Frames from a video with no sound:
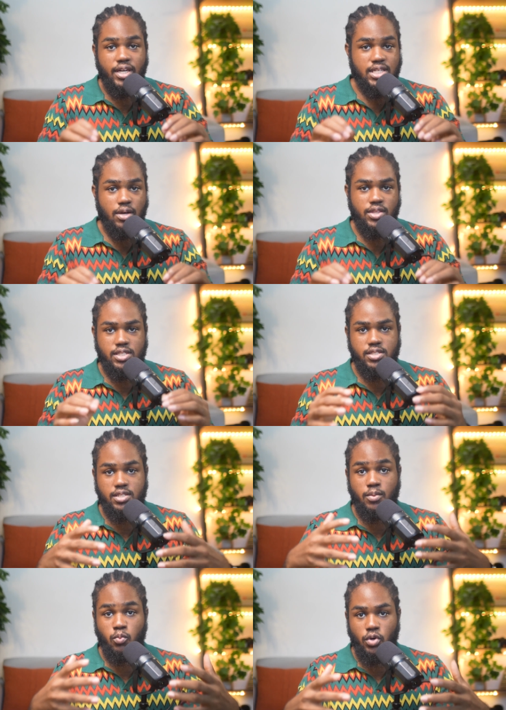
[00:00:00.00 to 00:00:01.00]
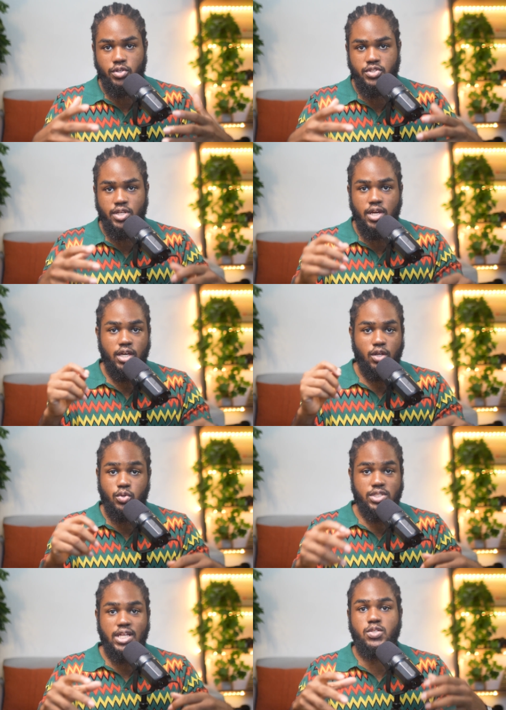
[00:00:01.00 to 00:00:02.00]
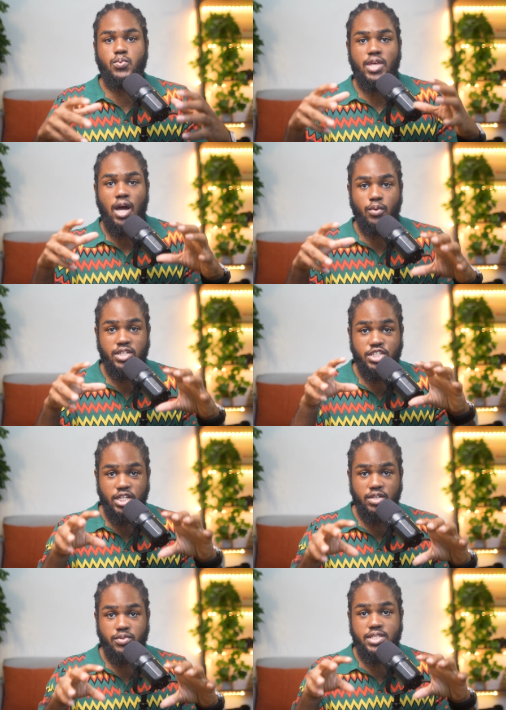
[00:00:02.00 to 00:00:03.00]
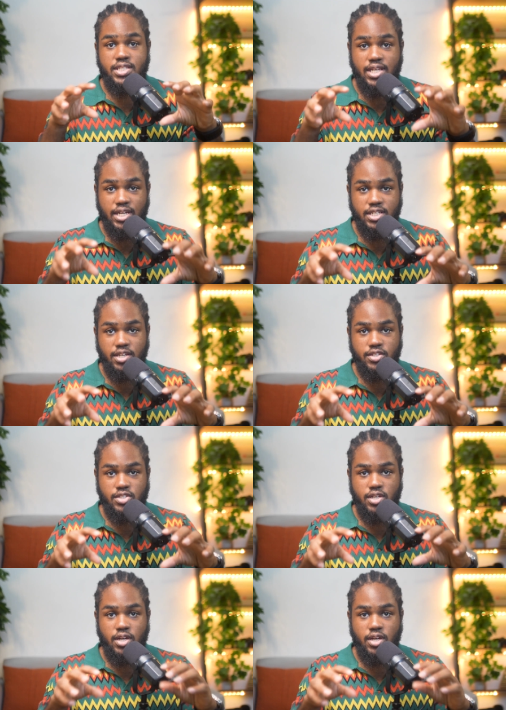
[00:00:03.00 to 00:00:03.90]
Here's how that system works. It all starts with how he generates his ideas.